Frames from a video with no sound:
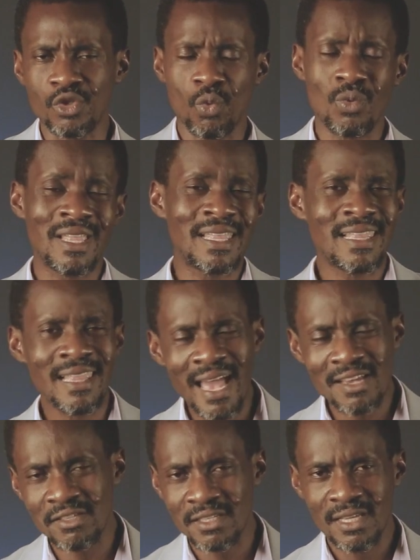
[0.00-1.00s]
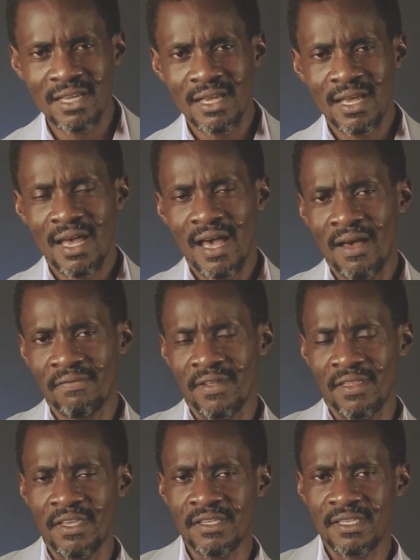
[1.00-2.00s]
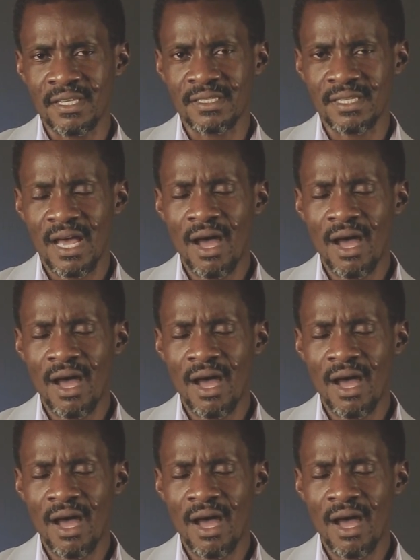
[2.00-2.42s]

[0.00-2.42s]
So we lust after these things.